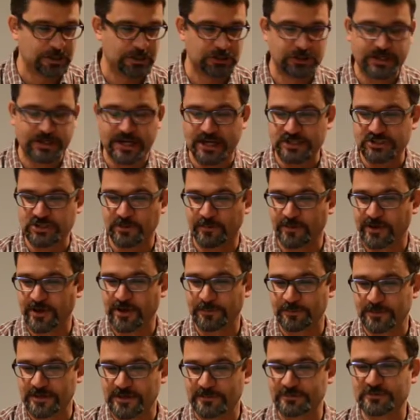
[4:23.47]
cast on my
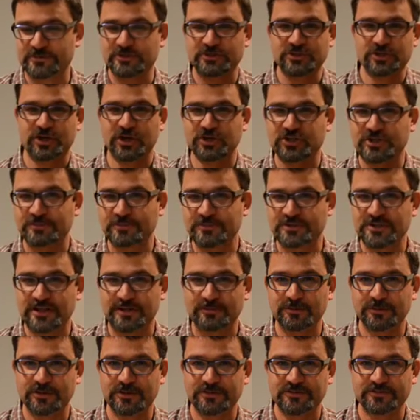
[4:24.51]
upkeeps and charge up the
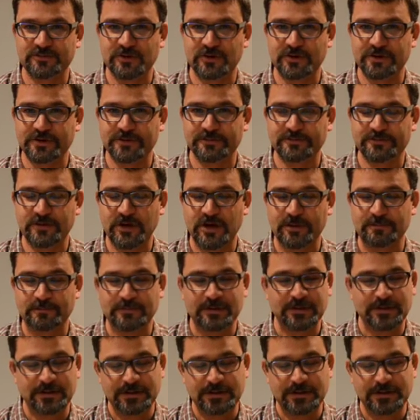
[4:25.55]
table and get as far enough up.